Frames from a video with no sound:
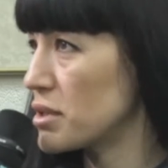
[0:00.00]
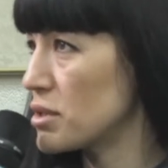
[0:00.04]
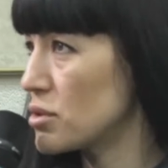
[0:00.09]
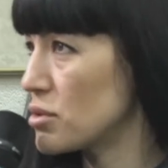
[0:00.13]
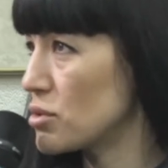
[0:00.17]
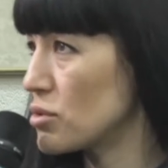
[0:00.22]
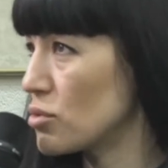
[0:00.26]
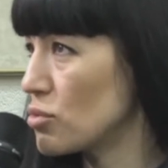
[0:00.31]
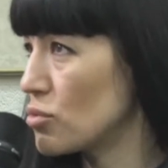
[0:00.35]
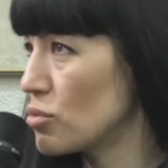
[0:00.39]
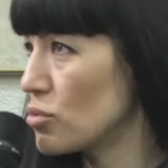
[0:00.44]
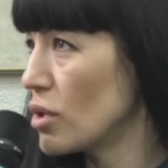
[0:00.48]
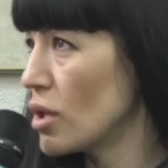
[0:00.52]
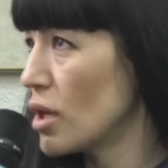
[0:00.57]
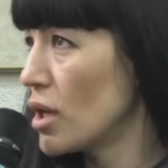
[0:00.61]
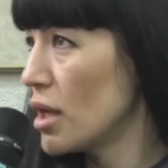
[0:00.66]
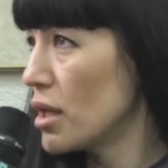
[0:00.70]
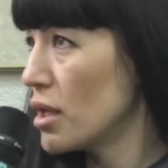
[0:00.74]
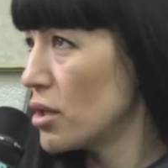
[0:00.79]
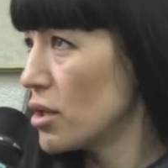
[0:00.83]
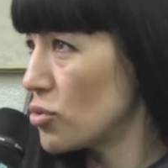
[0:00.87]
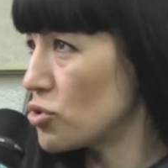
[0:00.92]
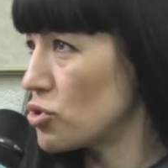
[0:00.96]
who
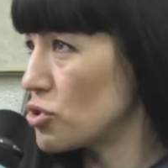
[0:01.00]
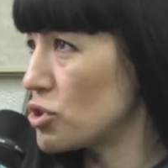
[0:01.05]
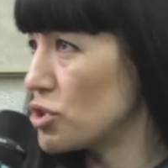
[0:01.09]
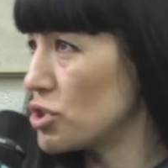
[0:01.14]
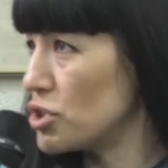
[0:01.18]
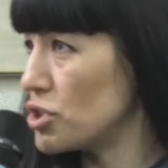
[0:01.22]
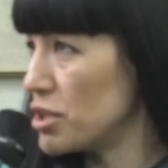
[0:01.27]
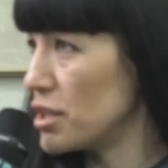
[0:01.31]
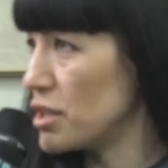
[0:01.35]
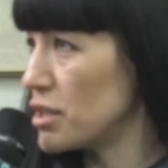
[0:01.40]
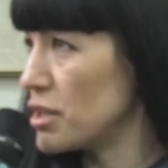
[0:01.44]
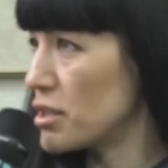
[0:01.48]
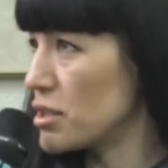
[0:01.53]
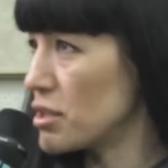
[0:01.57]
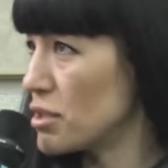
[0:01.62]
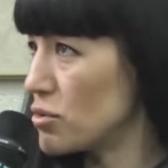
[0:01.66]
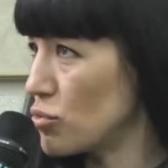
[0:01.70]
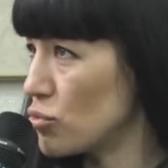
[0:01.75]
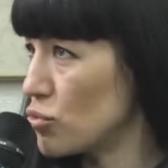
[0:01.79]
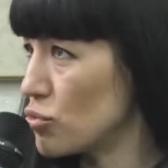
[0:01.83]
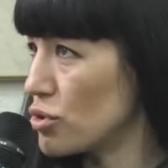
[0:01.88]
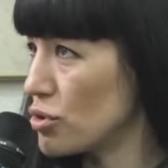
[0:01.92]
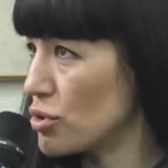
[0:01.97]
mentioned the necessity
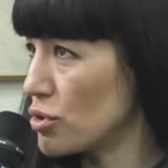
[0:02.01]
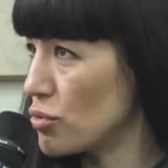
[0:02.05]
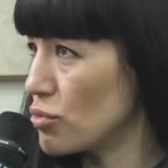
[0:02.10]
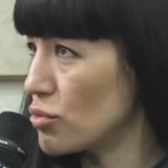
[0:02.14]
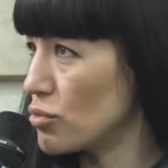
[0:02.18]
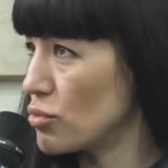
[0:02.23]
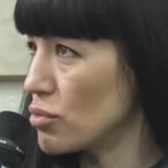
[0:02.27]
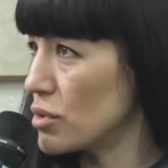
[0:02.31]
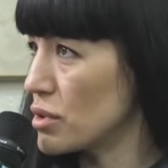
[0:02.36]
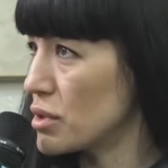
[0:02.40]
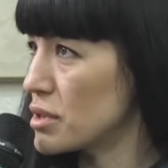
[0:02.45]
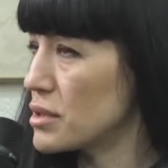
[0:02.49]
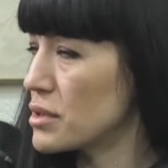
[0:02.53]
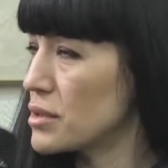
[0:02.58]
to ratify